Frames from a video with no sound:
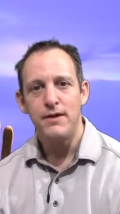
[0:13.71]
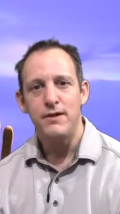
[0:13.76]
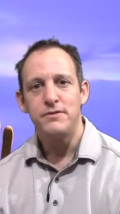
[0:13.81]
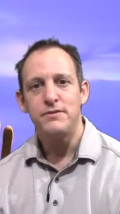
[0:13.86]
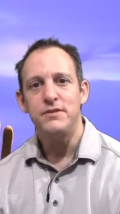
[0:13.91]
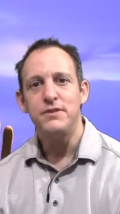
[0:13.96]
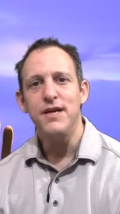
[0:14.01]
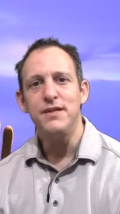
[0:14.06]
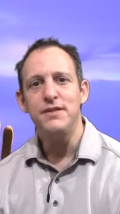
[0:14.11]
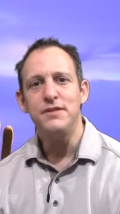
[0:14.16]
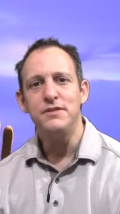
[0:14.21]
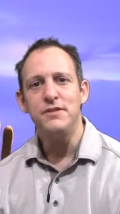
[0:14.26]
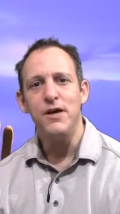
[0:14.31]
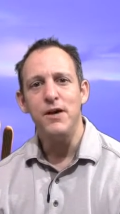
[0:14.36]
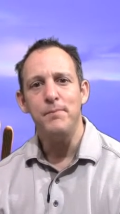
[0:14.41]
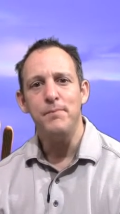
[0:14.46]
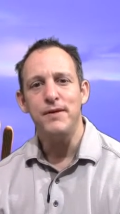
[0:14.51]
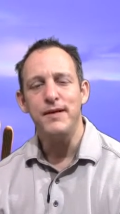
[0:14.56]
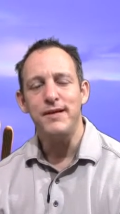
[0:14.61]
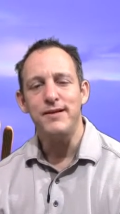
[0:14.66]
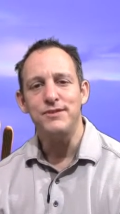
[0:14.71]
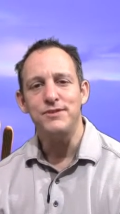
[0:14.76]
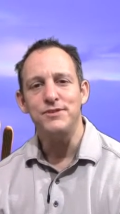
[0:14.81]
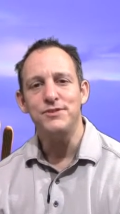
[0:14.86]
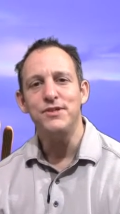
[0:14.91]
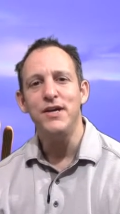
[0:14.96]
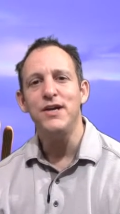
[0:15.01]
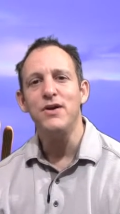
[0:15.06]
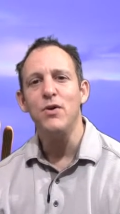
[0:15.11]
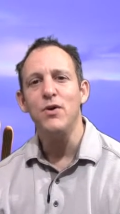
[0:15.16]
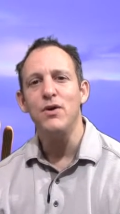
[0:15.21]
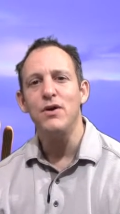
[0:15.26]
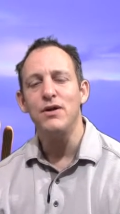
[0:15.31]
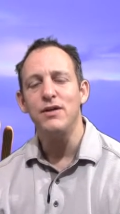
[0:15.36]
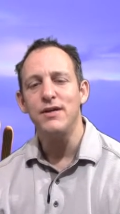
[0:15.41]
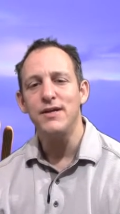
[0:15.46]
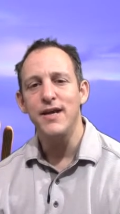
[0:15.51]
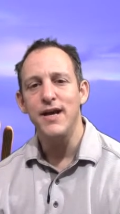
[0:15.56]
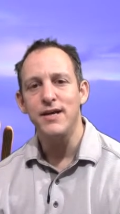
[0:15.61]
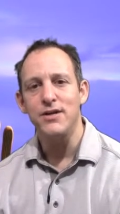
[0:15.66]
Today the topic is
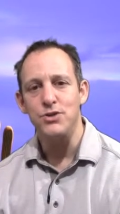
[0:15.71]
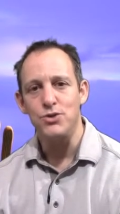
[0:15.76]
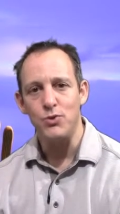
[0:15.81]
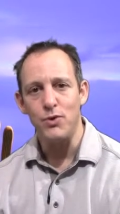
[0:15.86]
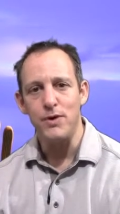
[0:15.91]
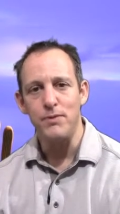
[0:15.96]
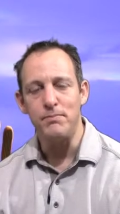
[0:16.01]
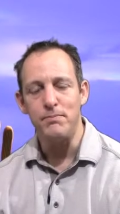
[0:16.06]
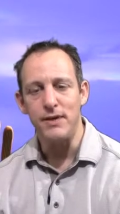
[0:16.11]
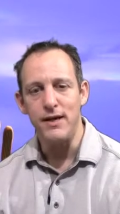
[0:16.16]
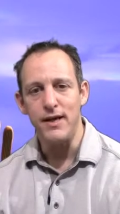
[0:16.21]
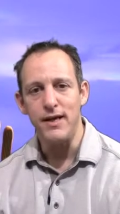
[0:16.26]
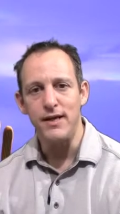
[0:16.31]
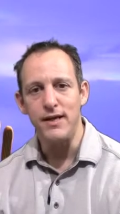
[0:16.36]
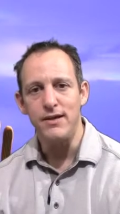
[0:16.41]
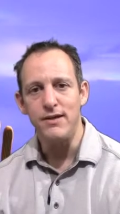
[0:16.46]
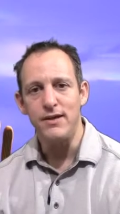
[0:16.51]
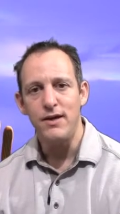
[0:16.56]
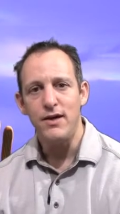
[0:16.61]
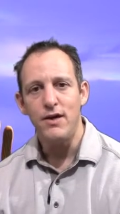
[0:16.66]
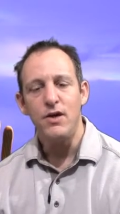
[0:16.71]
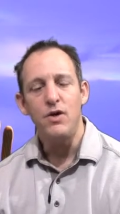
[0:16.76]
sacroiliac joint pain.